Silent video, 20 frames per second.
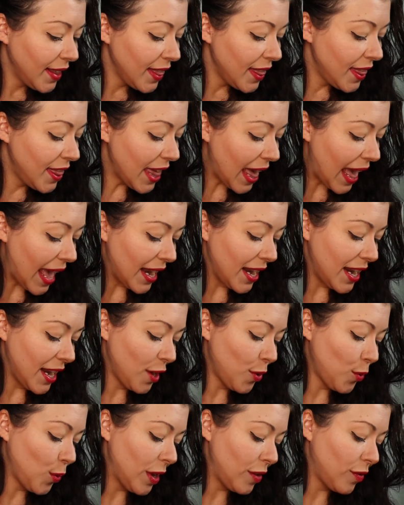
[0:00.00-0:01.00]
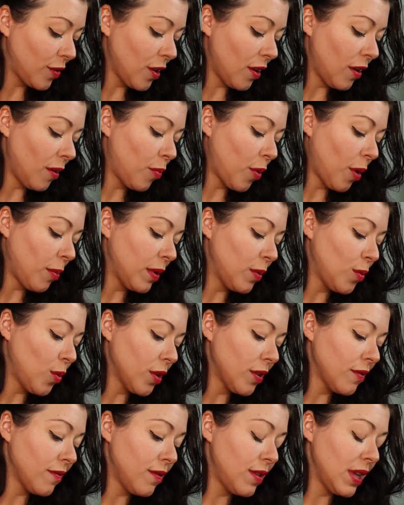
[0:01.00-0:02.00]
Then we've got probably
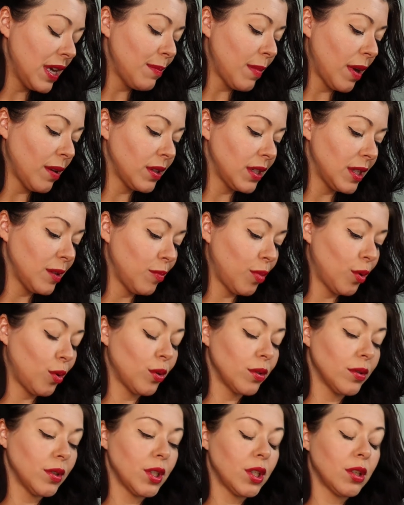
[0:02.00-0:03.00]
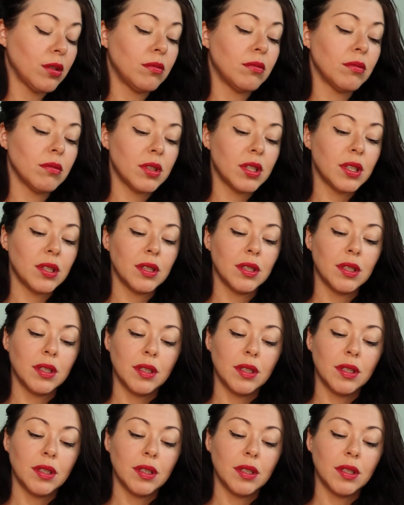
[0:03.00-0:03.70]
one of the most important tools